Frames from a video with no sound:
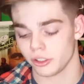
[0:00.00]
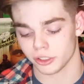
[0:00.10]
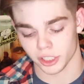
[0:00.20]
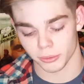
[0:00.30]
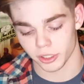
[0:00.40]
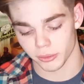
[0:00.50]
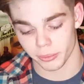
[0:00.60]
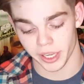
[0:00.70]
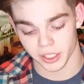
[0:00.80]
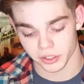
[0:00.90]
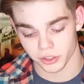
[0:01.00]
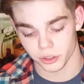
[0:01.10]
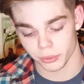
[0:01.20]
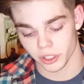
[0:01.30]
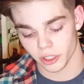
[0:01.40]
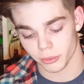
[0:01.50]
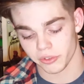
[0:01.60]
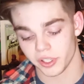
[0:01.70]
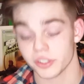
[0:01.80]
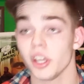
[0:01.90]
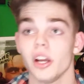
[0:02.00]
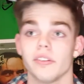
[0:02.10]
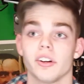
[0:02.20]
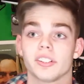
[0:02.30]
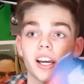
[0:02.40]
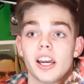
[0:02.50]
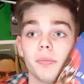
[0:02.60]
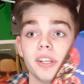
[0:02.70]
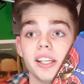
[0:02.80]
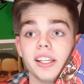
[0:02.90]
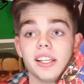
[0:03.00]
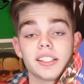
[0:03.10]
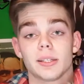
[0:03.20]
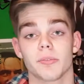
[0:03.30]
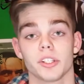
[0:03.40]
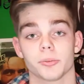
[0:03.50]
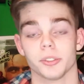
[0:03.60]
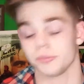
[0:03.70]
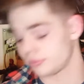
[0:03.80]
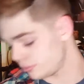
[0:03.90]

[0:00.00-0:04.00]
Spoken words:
They're some of the best superhero movies of all time, except for this one.